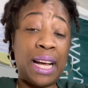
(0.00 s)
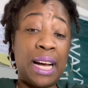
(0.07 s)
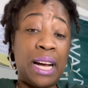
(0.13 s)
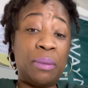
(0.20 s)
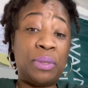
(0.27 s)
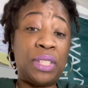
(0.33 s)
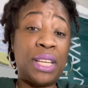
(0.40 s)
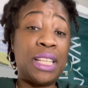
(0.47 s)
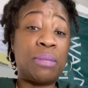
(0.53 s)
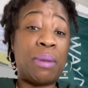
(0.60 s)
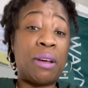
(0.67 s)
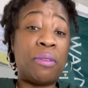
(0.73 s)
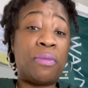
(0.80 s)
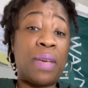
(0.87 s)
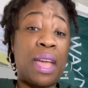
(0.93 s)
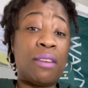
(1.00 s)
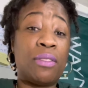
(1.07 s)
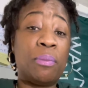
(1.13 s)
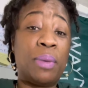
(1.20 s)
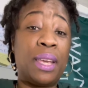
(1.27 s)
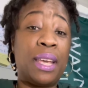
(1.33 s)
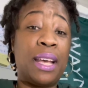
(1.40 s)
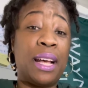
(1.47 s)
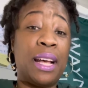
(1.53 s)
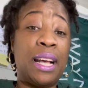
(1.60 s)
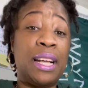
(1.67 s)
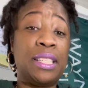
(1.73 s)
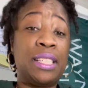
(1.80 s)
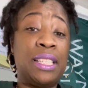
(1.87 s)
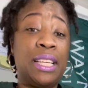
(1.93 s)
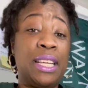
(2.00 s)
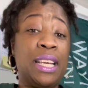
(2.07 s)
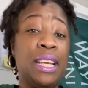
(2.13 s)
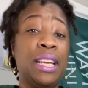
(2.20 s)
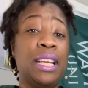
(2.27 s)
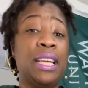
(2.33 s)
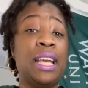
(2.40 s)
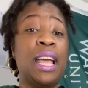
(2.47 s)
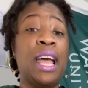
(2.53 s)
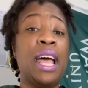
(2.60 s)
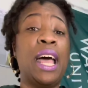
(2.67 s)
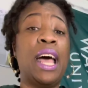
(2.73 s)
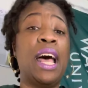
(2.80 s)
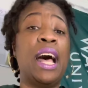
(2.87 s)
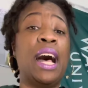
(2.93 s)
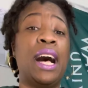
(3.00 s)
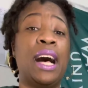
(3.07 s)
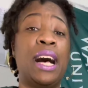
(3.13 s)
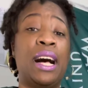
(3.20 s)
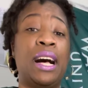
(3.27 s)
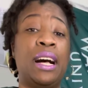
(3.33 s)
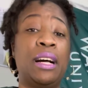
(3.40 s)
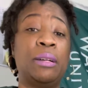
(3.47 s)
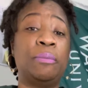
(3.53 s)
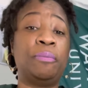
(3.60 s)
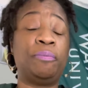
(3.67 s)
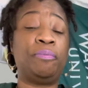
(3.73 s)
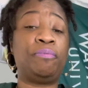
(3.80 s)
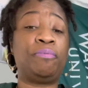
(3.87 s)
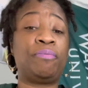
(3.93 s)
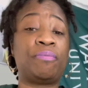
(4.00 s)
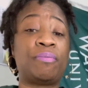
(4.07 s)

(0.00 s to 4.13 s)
Um, she is my favorite because she um,